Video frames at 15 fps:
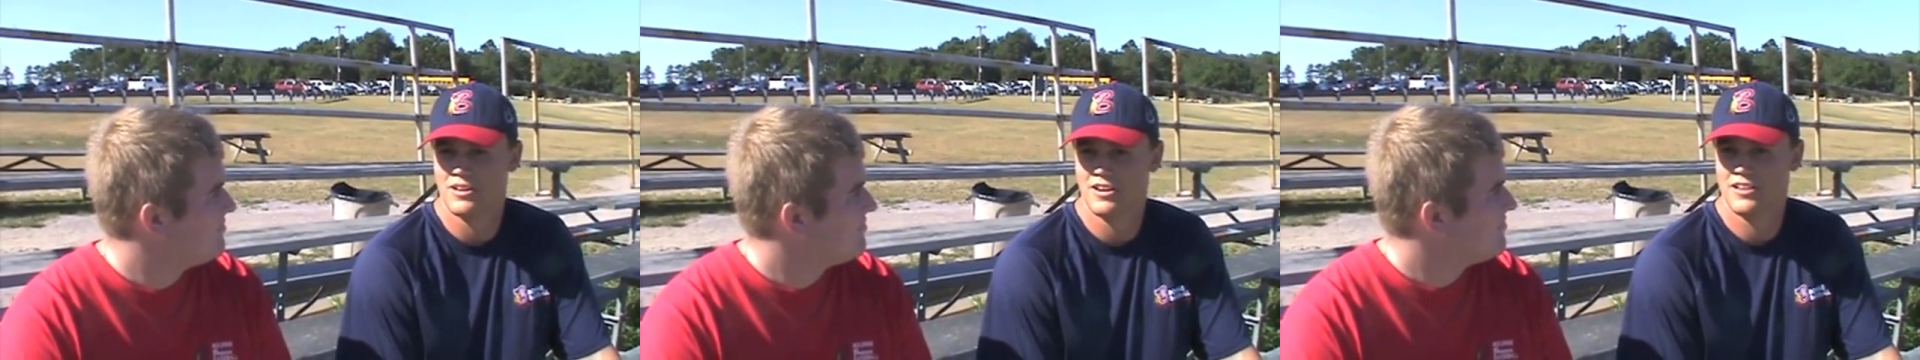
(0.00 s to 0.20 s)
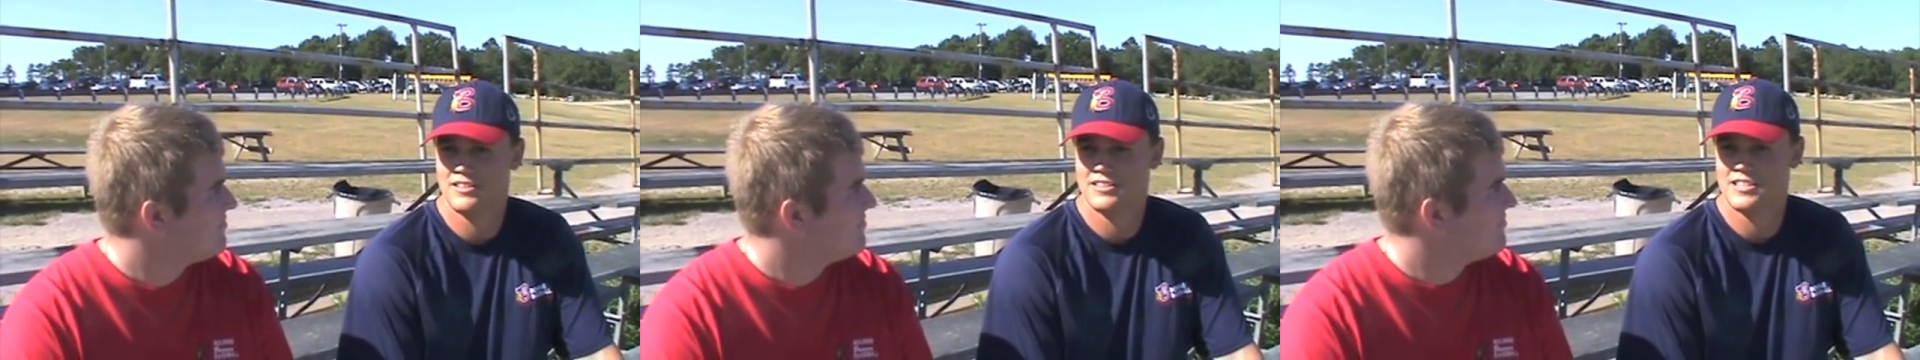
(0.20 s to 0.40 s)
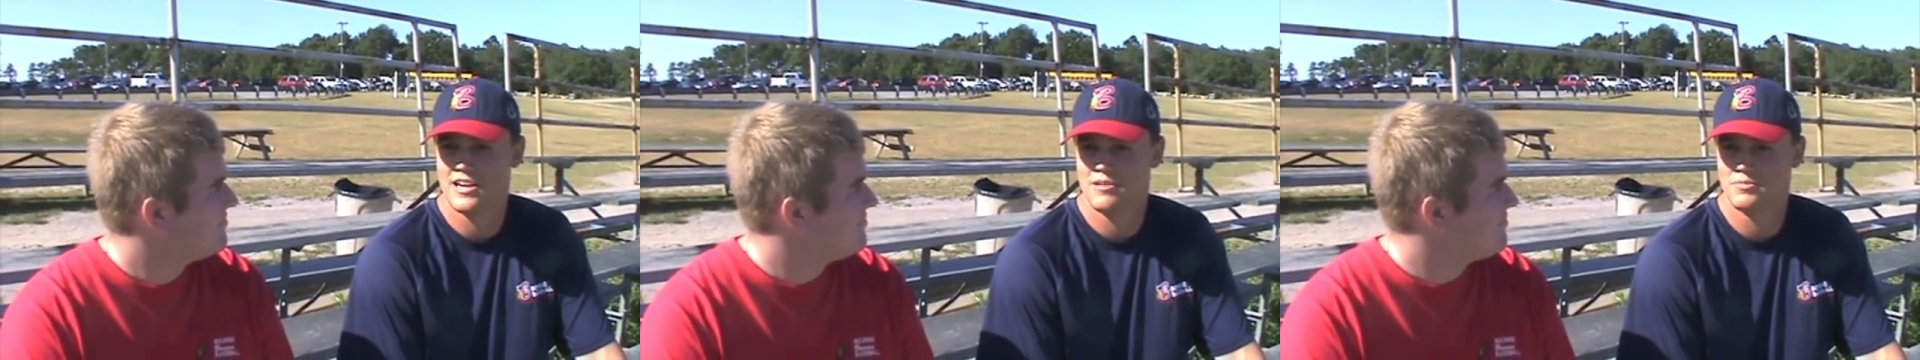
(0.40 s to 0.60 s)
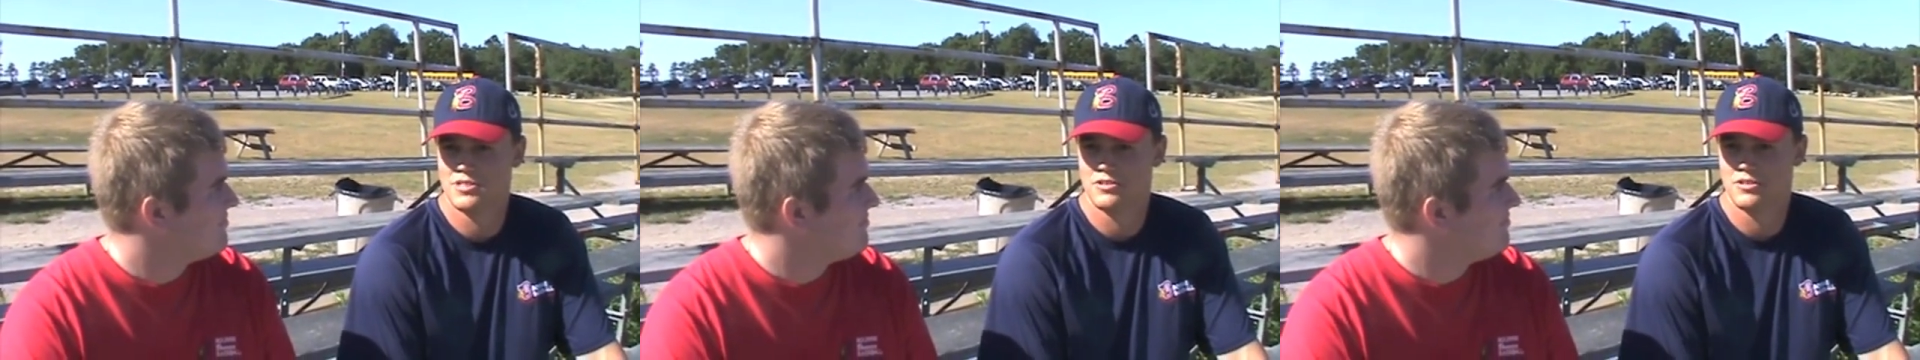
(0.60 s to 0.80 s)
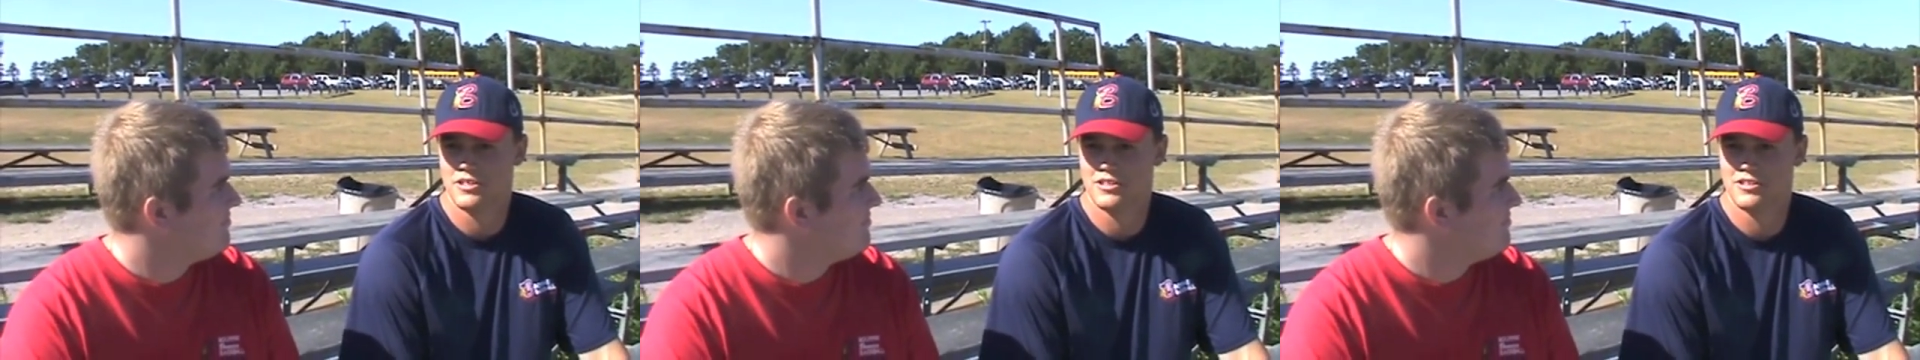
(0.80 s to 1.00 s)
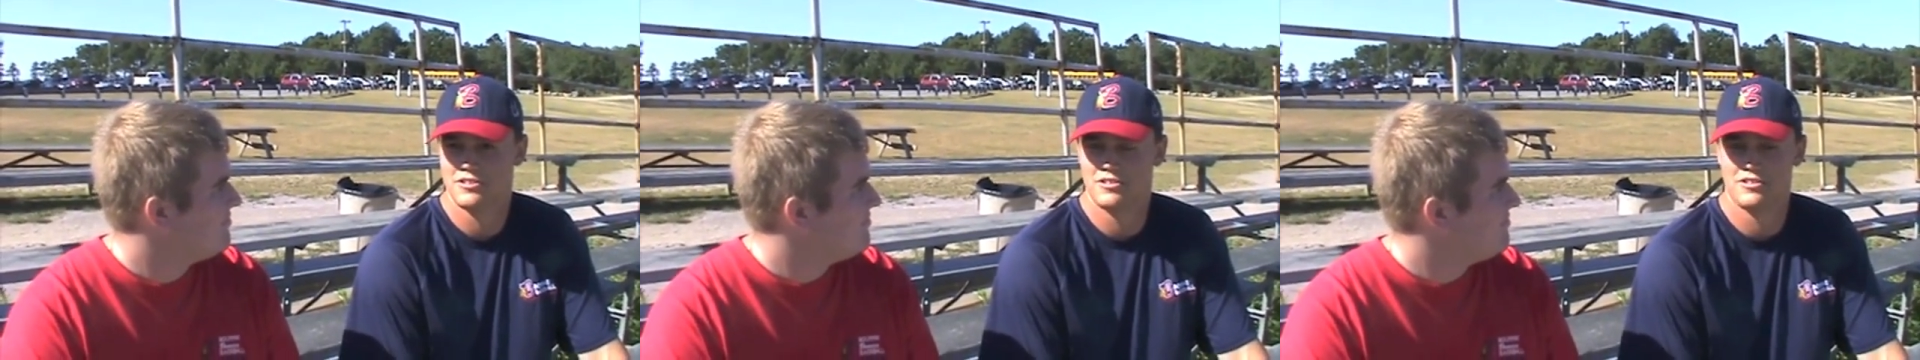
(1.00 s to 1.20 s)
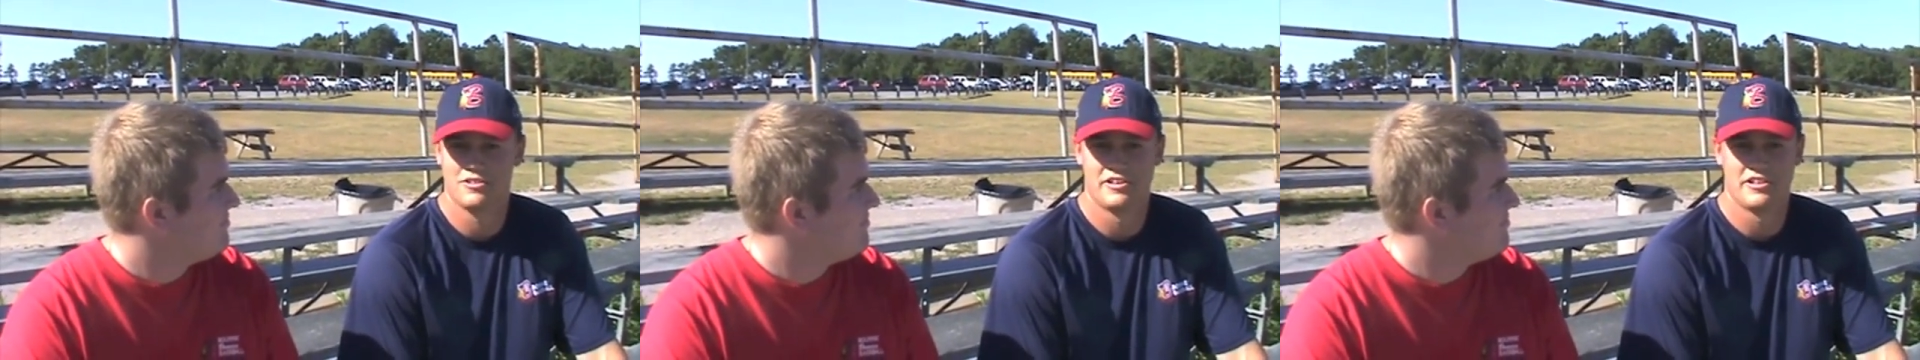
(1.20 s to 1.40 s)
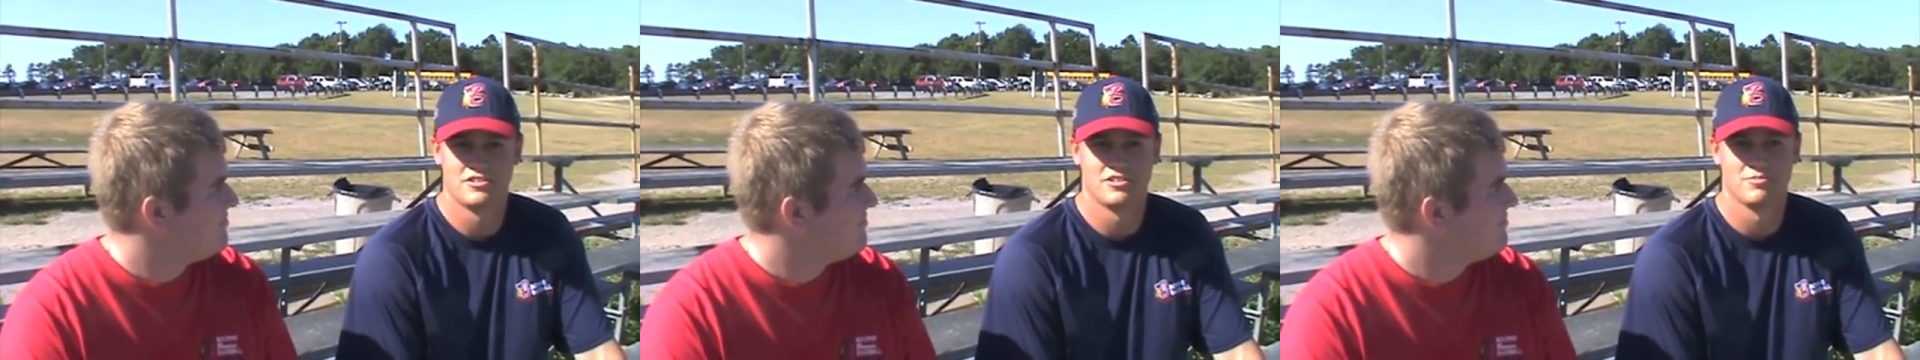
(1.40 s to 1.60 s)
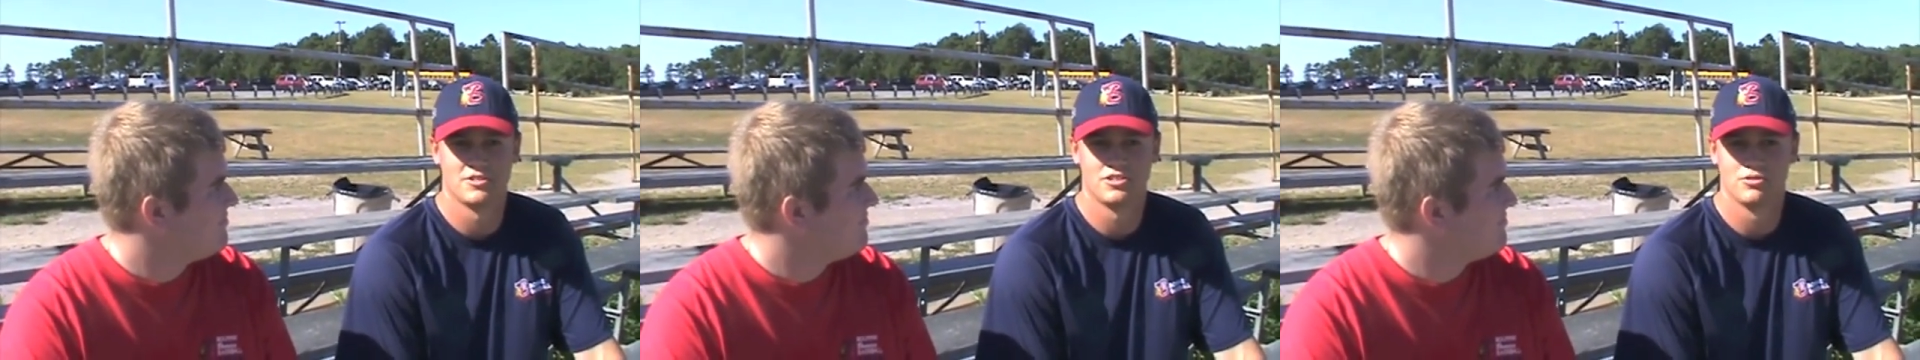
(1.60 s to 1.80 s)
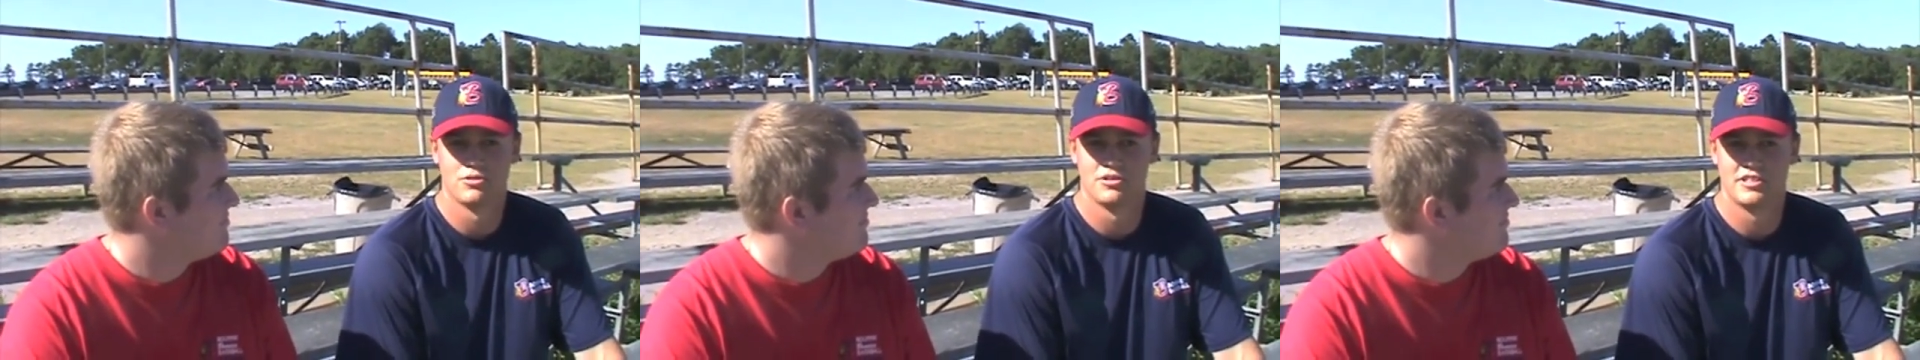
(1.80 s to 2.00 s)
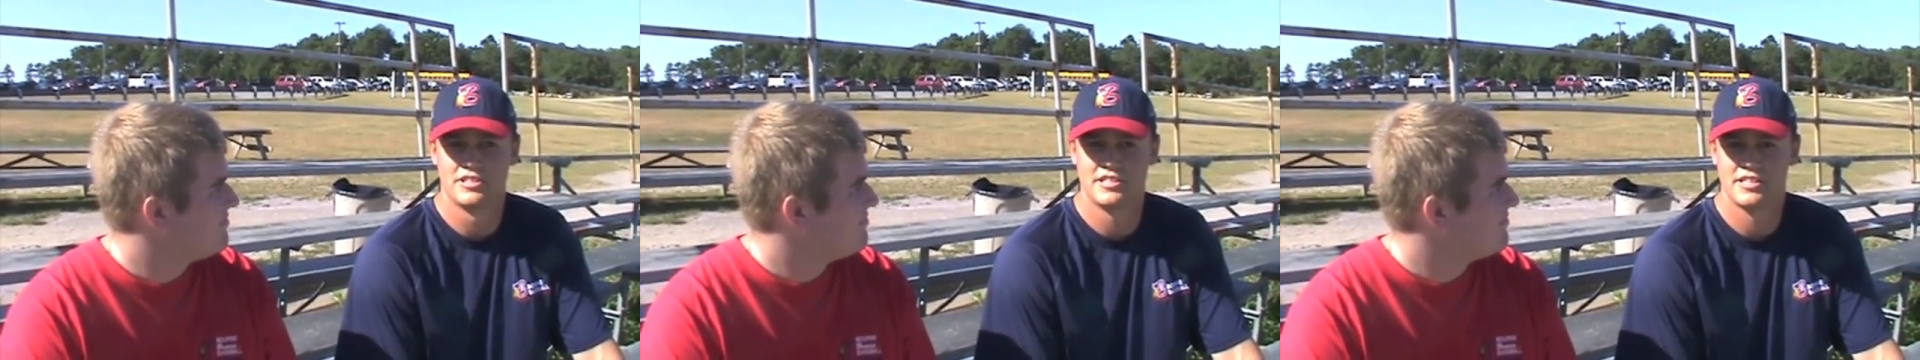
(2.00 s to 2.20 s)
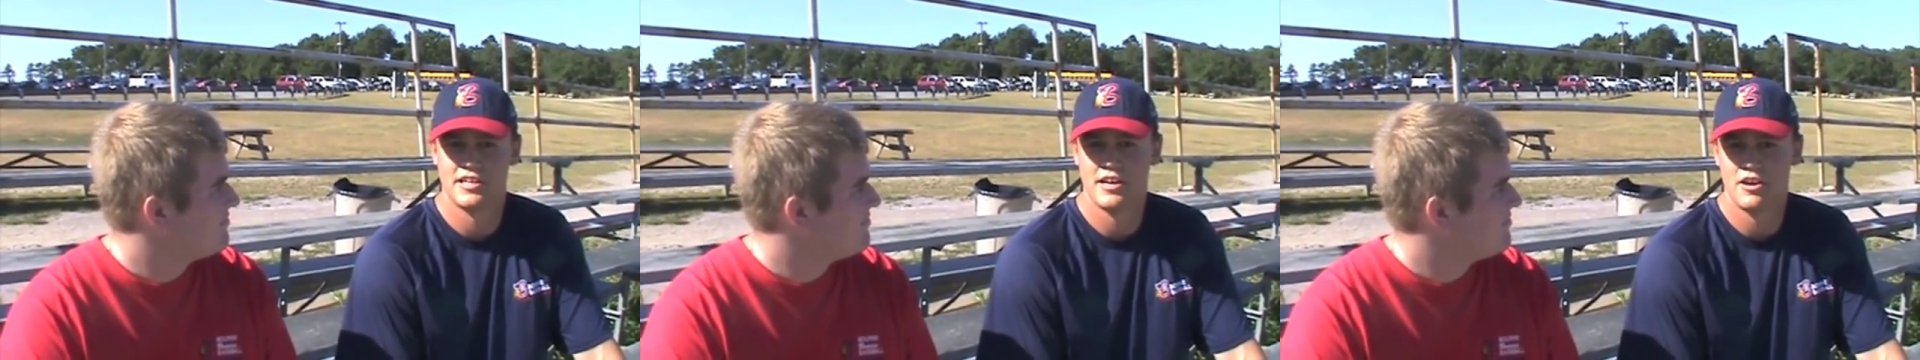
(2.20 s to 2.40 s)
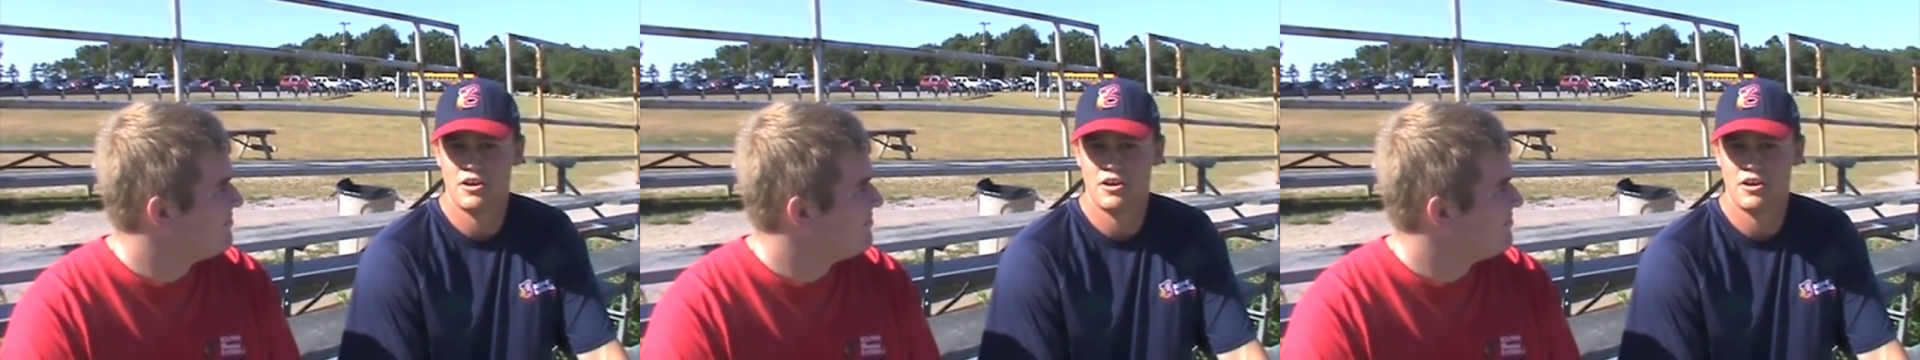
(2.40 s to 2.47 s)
lot of the times you'll hear some stories